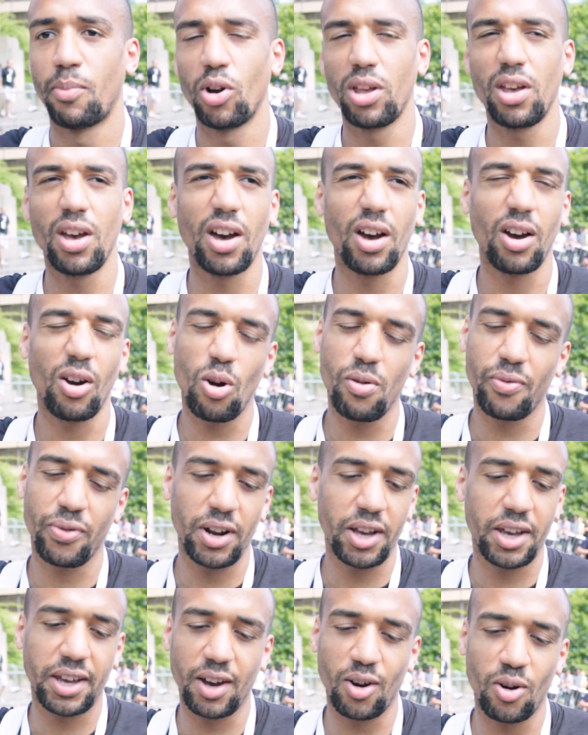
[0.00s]
But yeah,
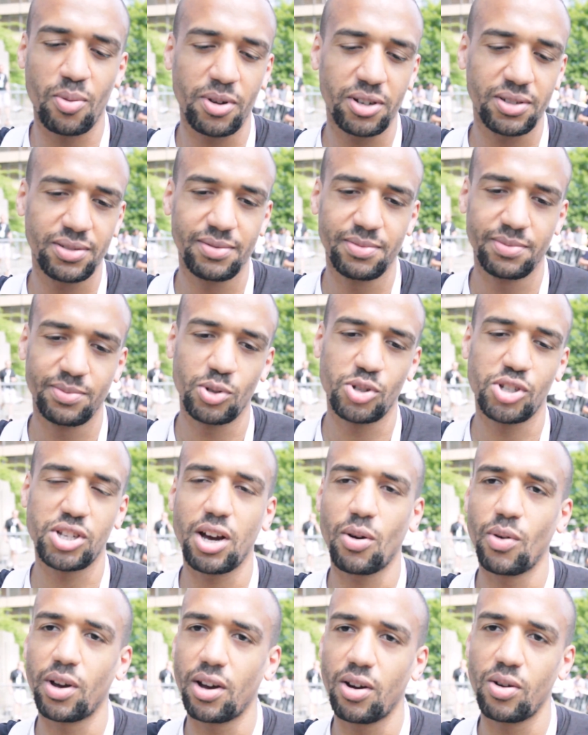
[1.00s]
hopefully Kell, man. We'll
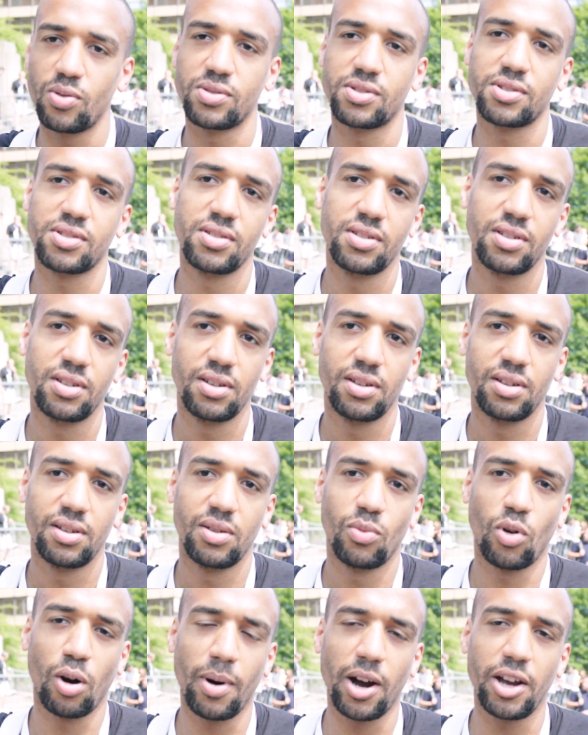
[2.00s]
see how it goes.
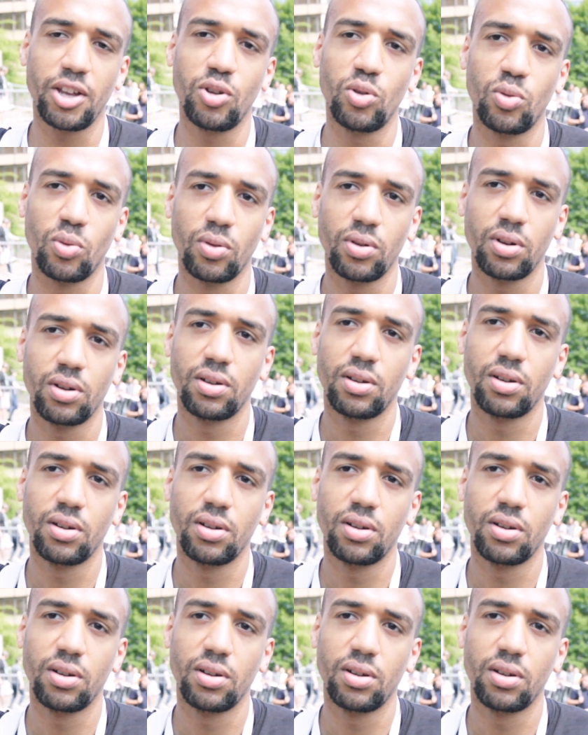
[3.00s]
man. what about you?